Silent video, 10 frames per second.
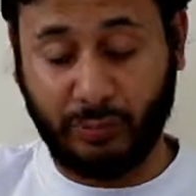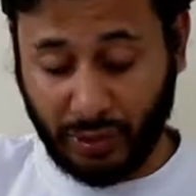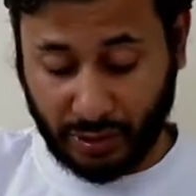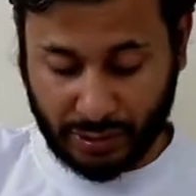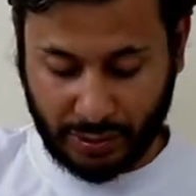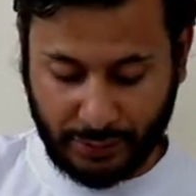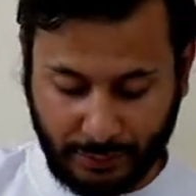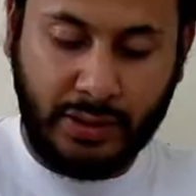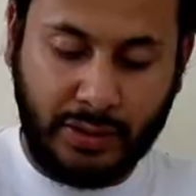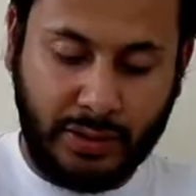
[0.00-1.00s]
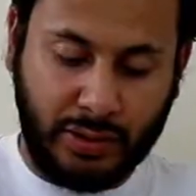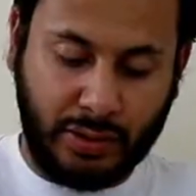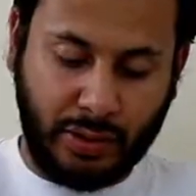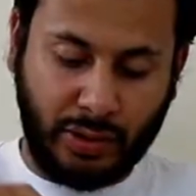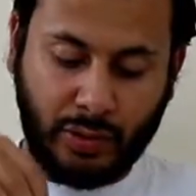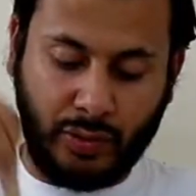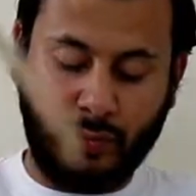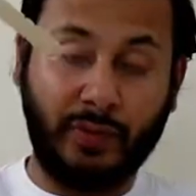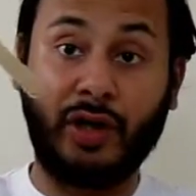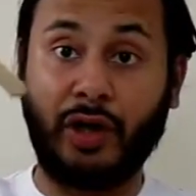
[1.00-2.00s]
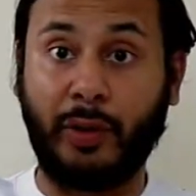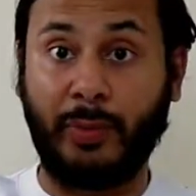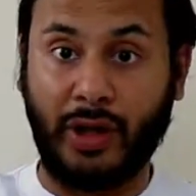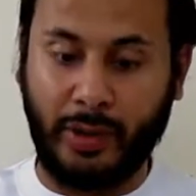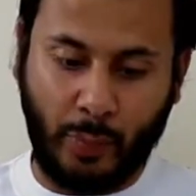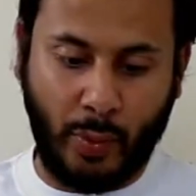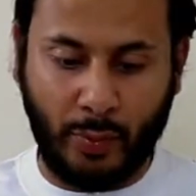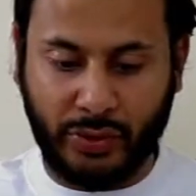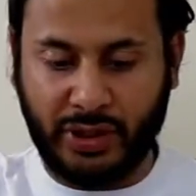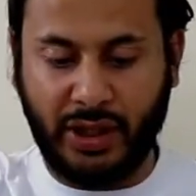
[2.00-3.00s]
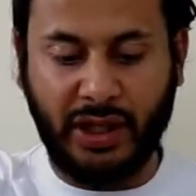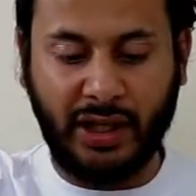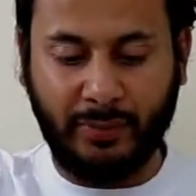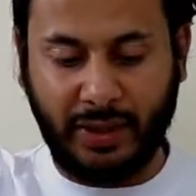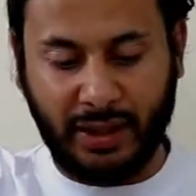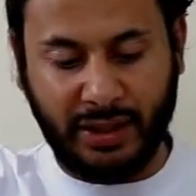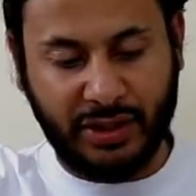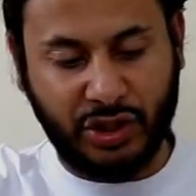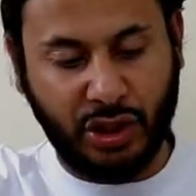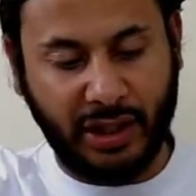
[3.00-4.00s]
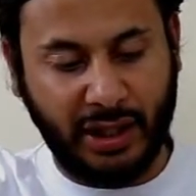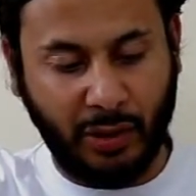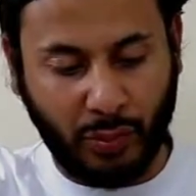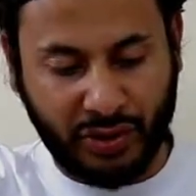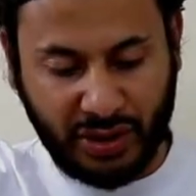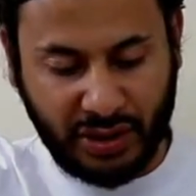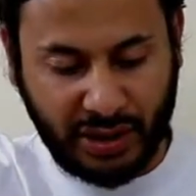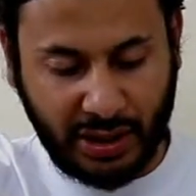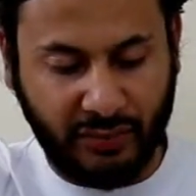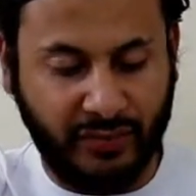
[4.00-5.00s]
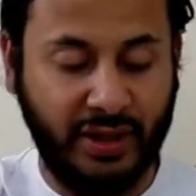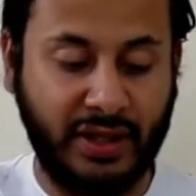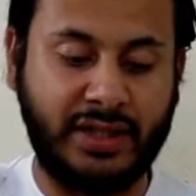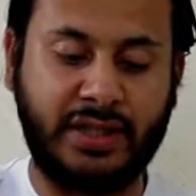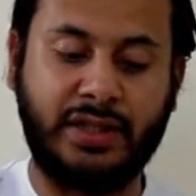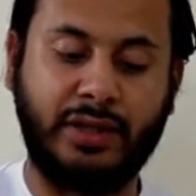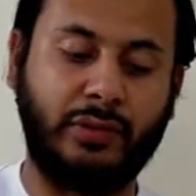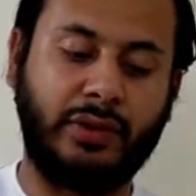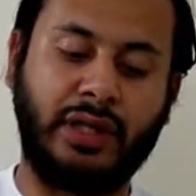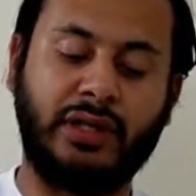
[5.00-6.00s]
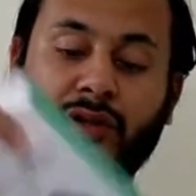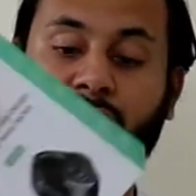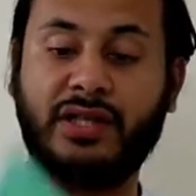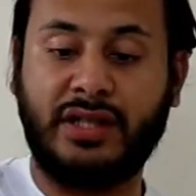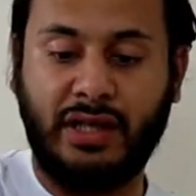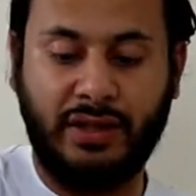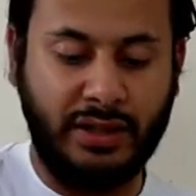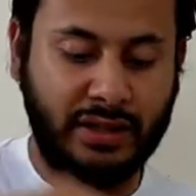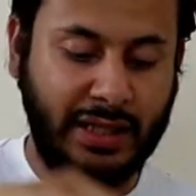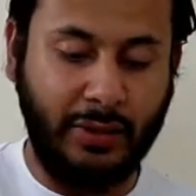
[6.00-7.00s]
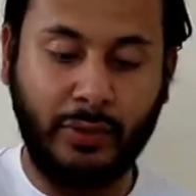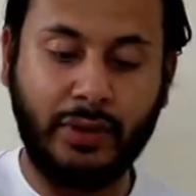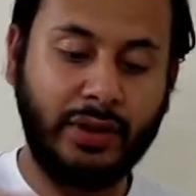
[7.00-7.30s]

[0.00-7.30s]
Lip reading: product. So open up one more time and let's check out what's inside of this. Okay, so let's get these out